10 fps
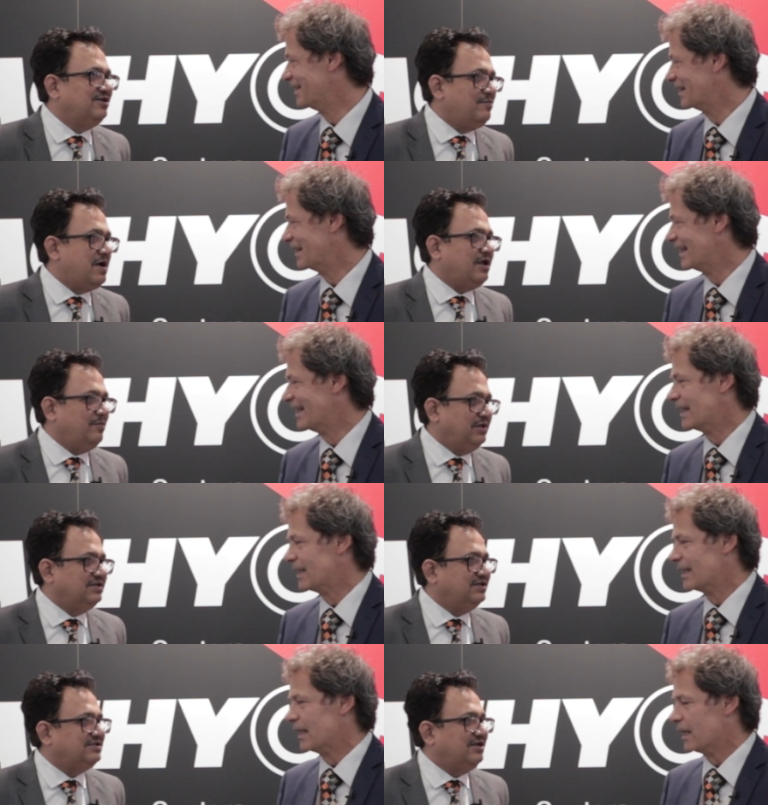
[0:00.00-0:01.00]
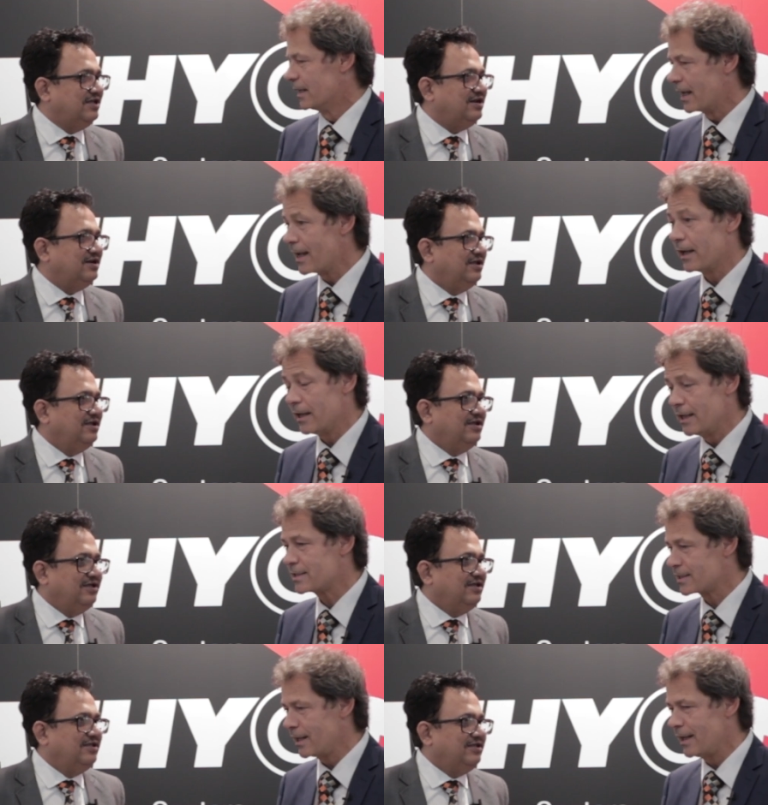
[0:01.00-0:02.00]
Speaker 1: a remarkable thing for them
Speaker 2: yeah,
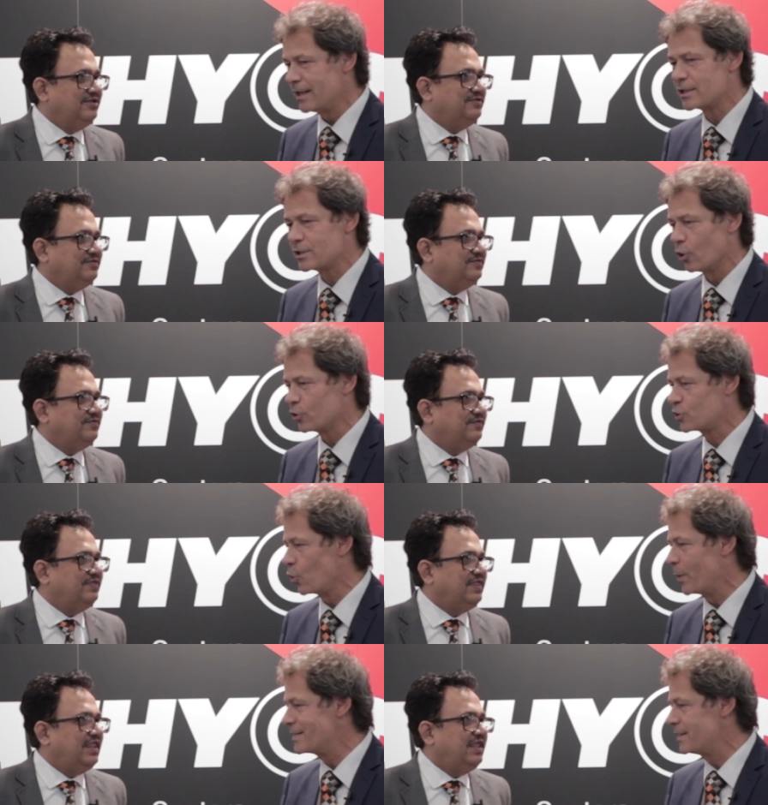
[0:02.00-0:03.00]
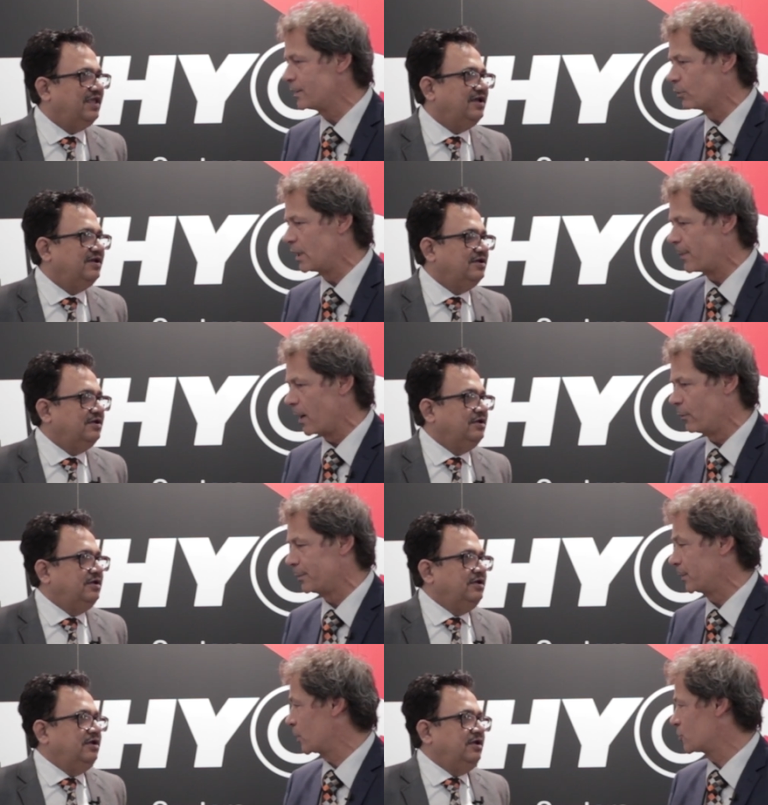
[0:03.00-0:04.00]
it is it is not so easy to keep our
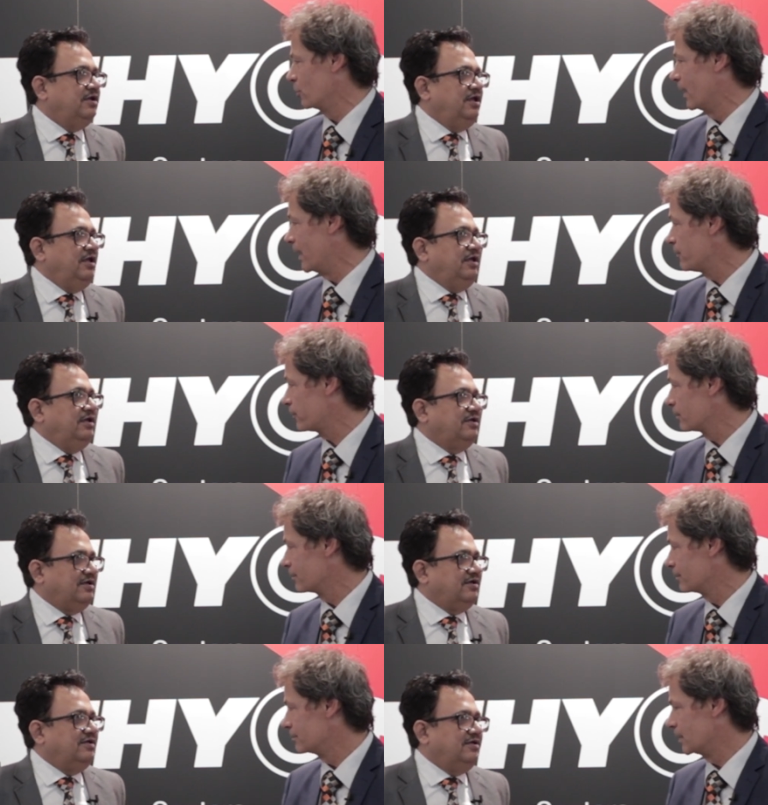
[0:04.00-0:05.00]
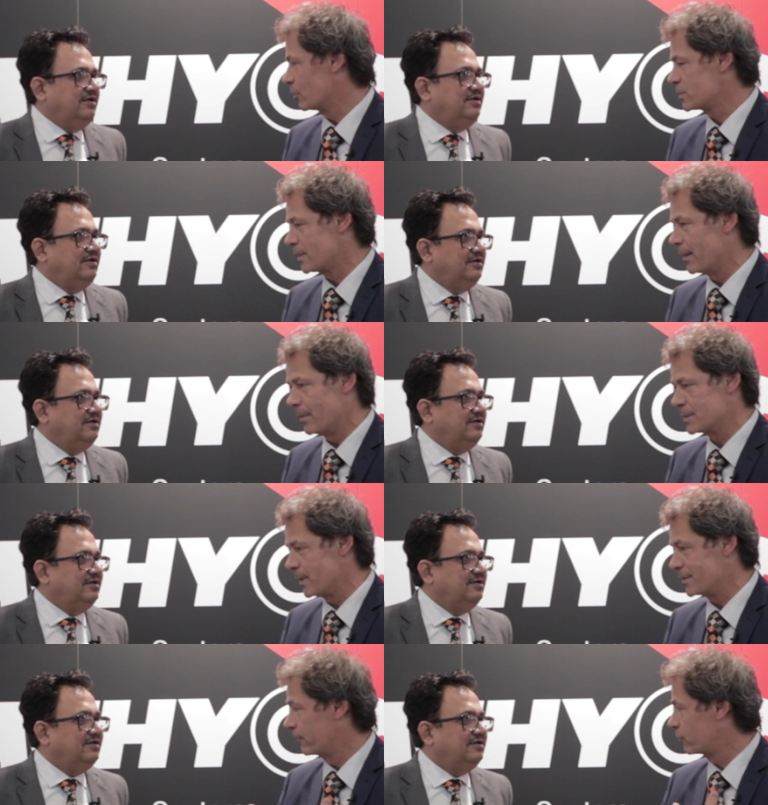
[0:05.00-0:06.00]
reputation alive yeah because time
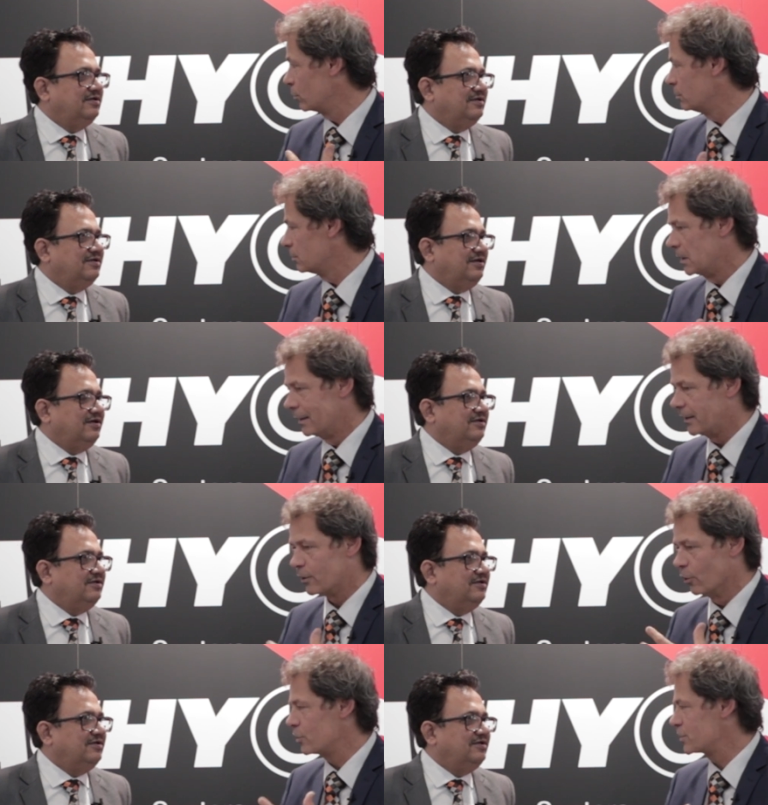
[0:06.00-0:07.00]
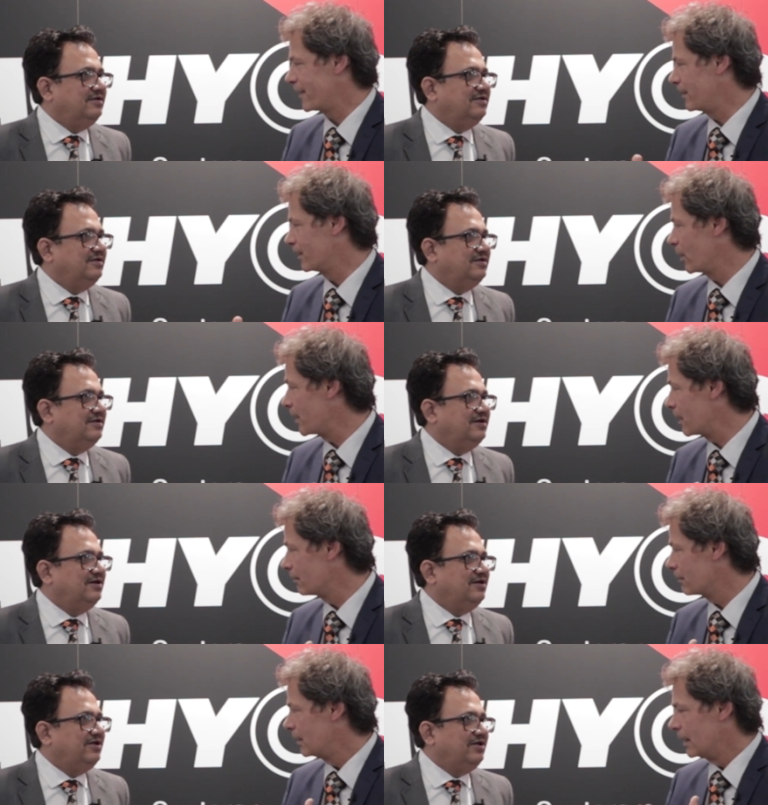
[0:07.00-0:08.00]
has been improved yeah technology have been
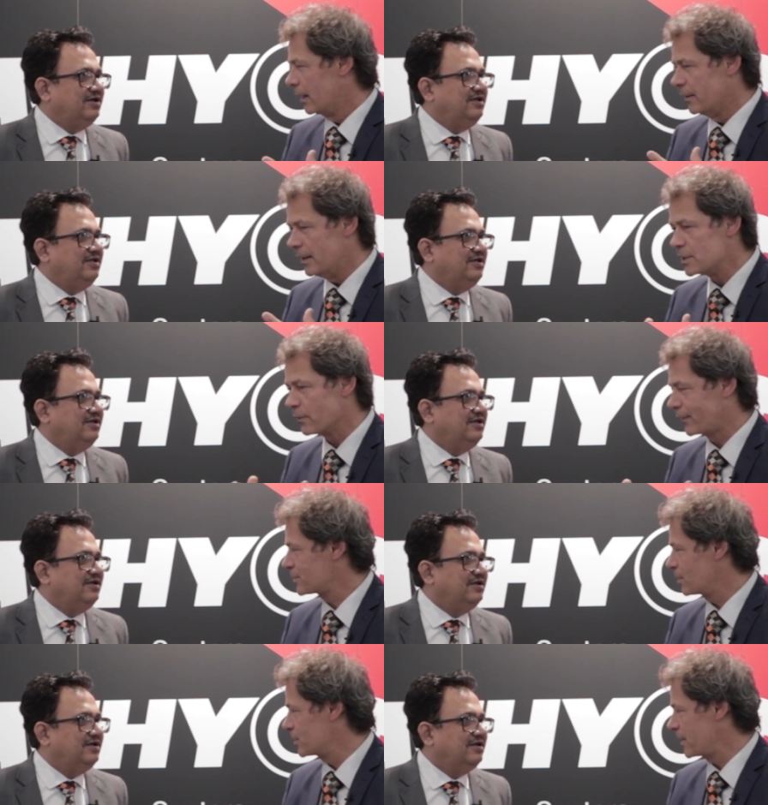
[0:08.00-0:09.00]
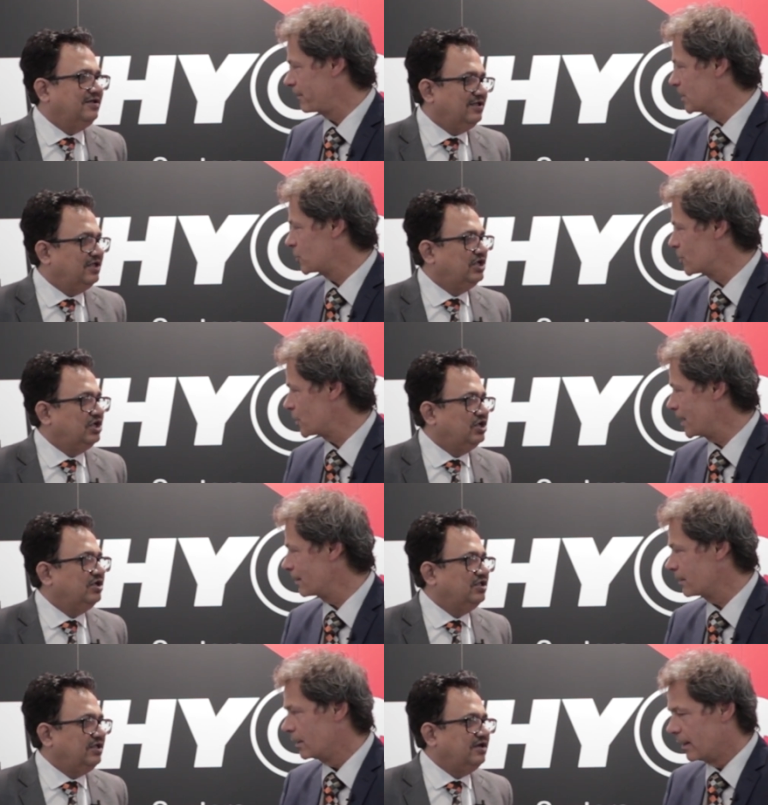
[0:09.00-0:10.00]
running yeah needs of customers have been
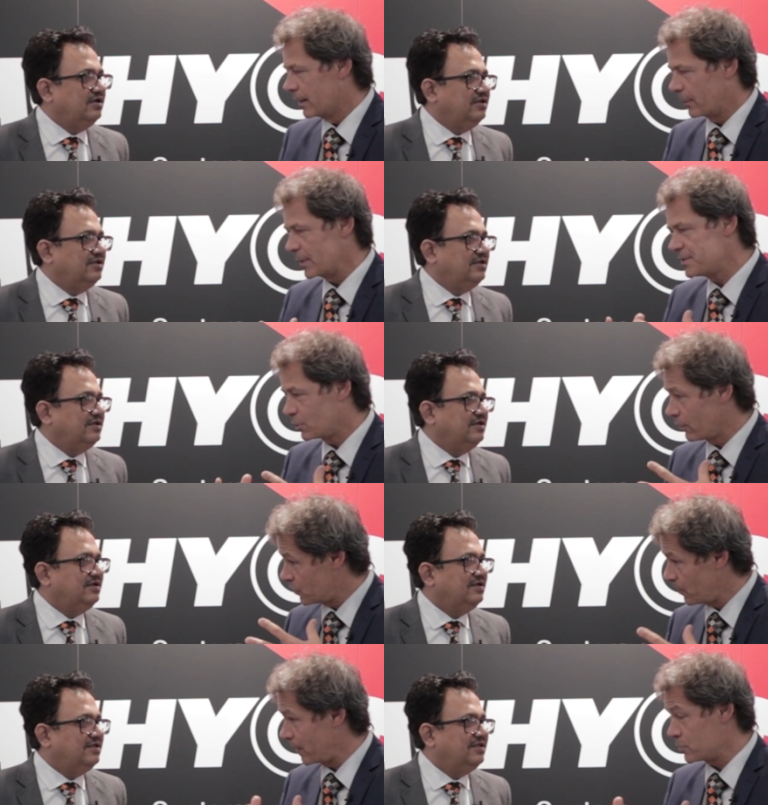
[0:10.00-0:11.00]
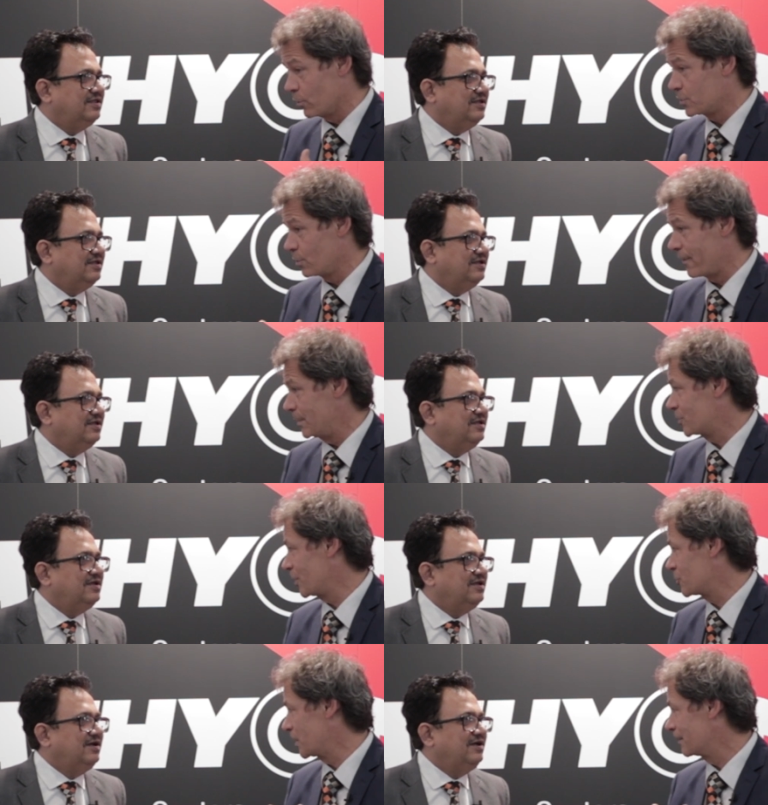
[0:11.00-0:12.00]
changing yeah capacity of supply also have
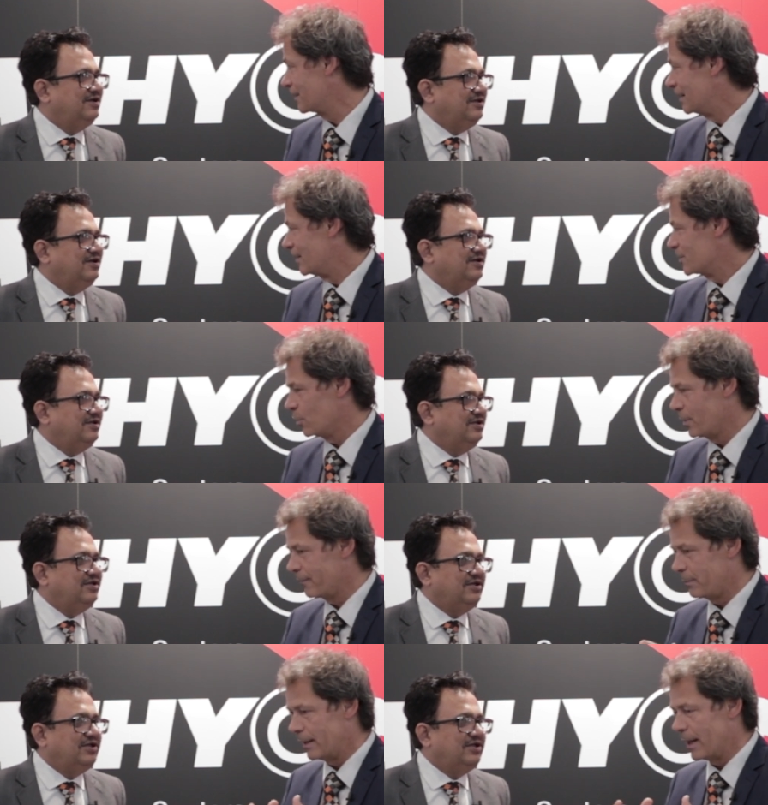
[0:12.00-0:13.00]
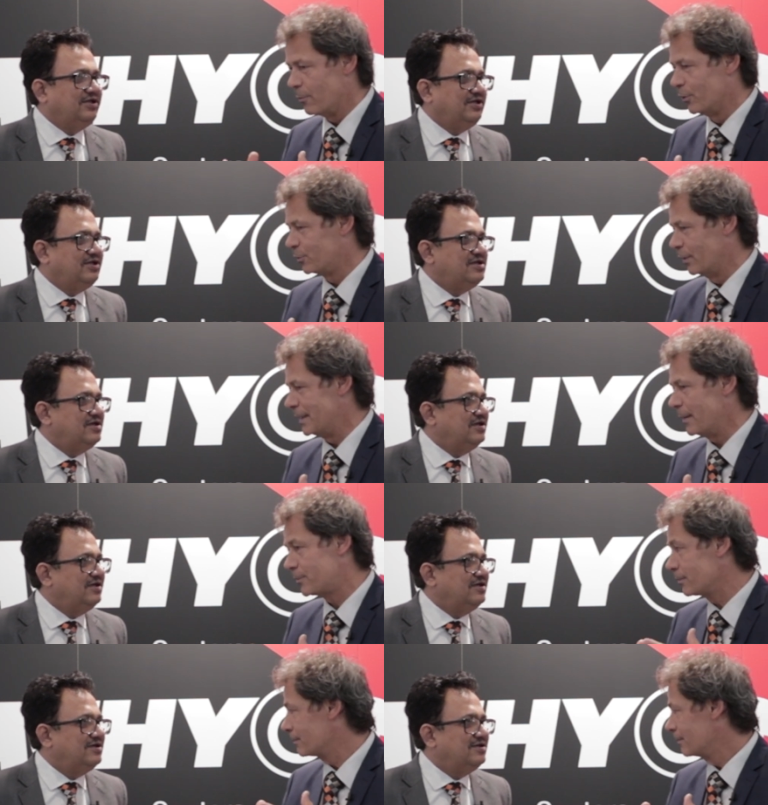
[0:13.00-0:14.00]
been changing yeah so we have been able to
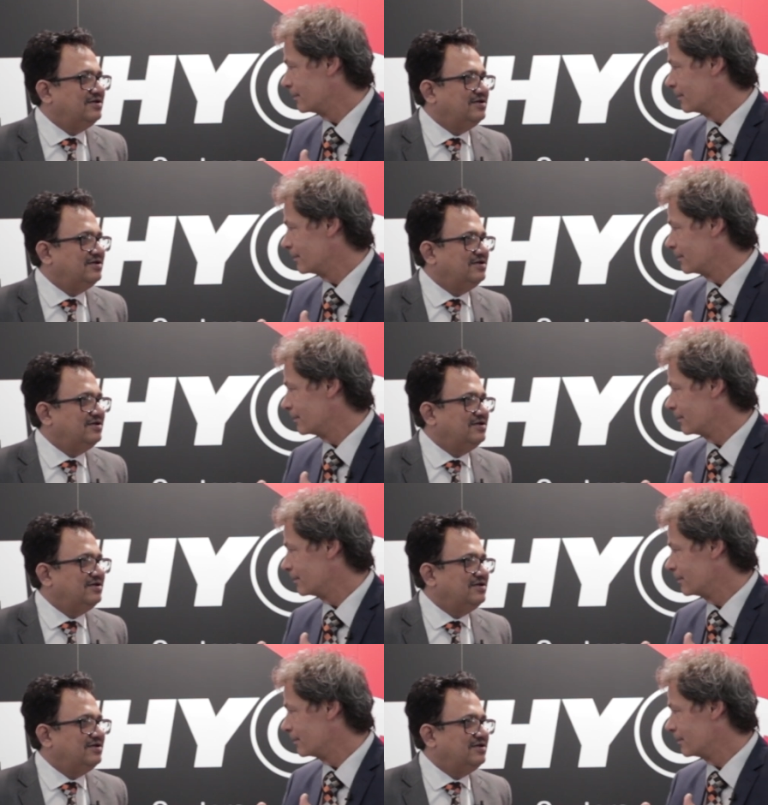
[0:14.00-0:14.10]
adapt